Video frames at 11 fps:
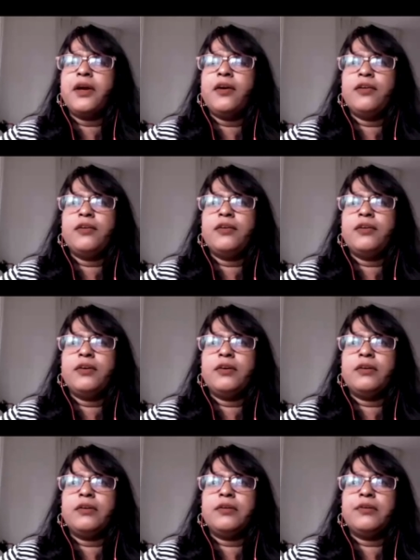uh,
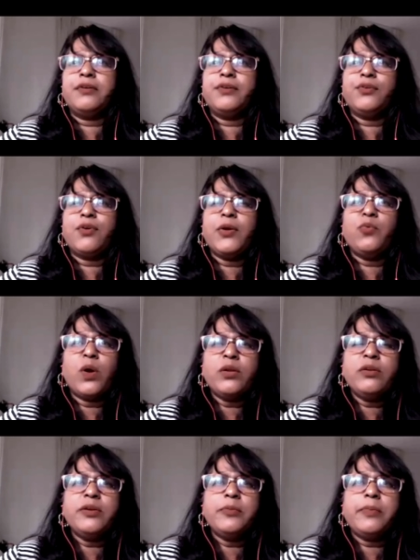you know, I
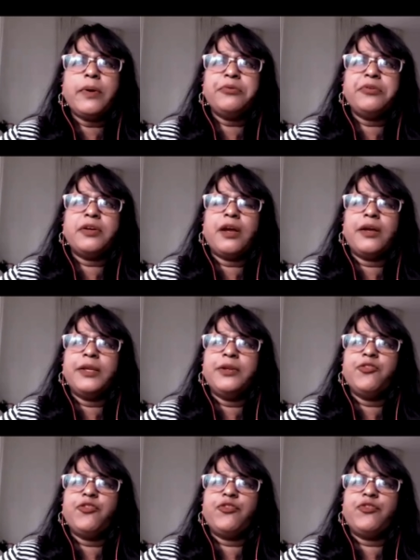wondered about the kind of